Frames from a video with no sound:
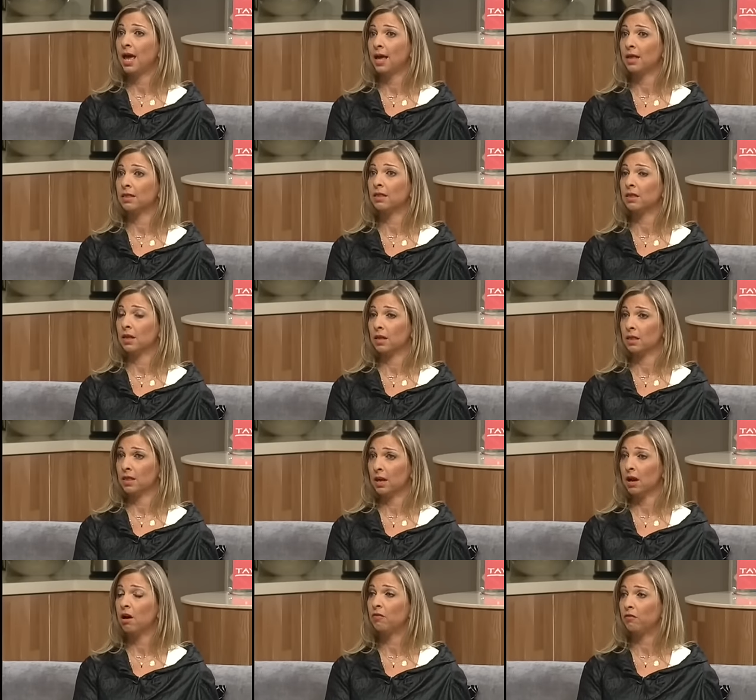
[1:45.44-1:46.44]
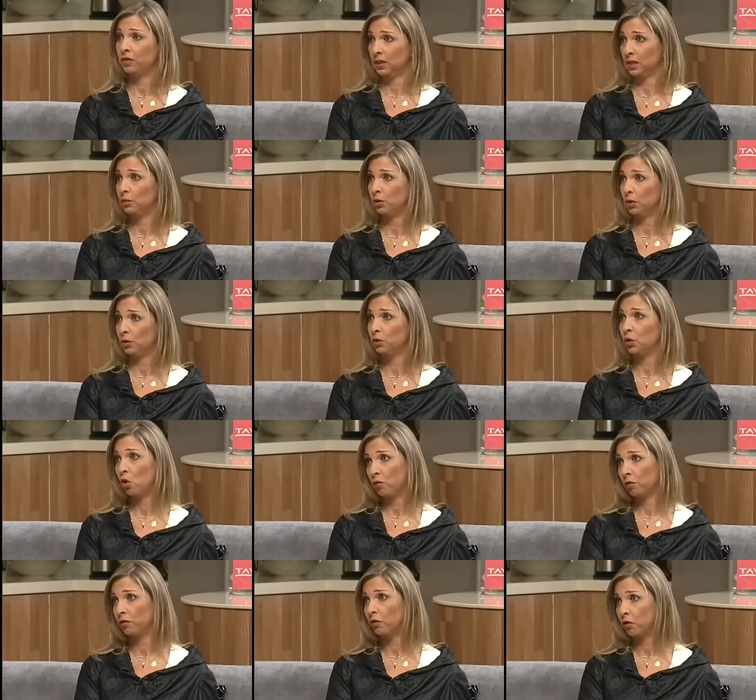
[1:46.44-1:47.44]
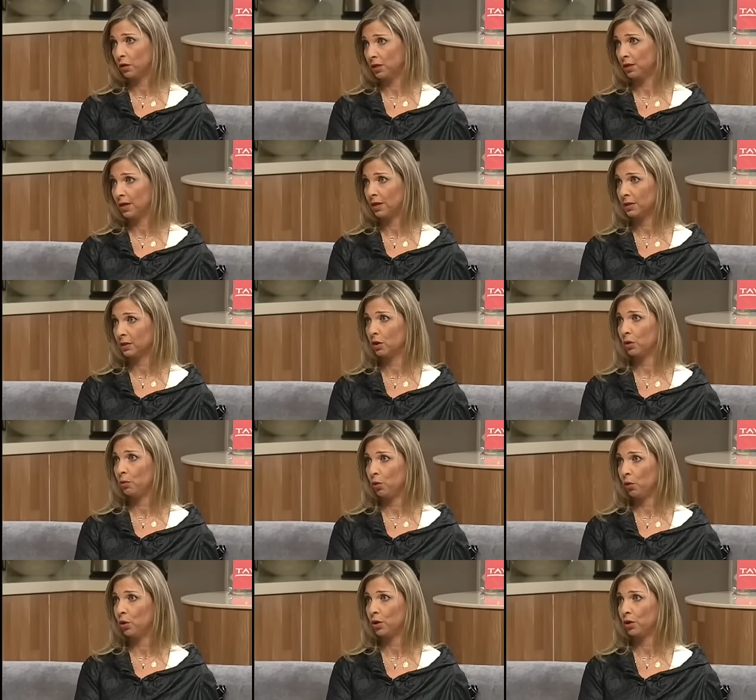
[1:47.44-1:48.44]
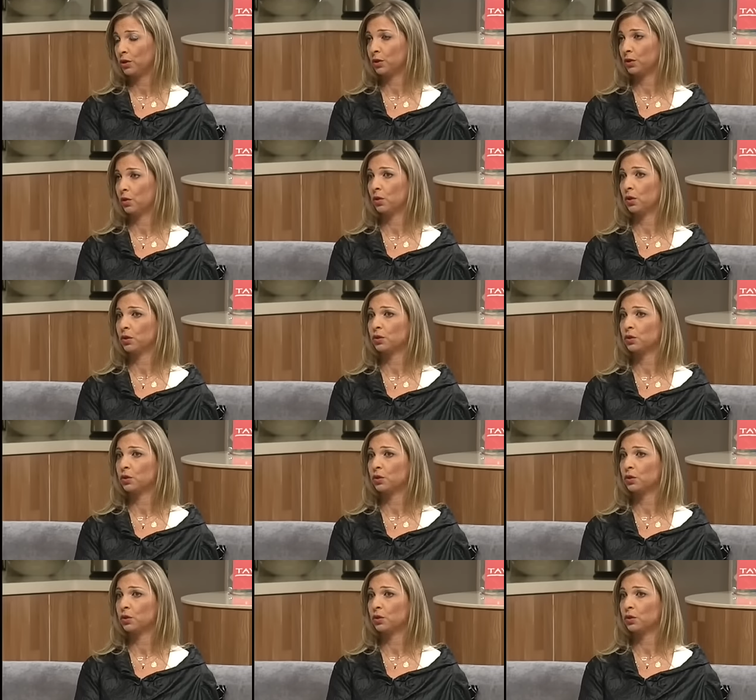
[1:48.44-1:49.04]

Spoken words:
And they are visible to over 40,000 employers. So the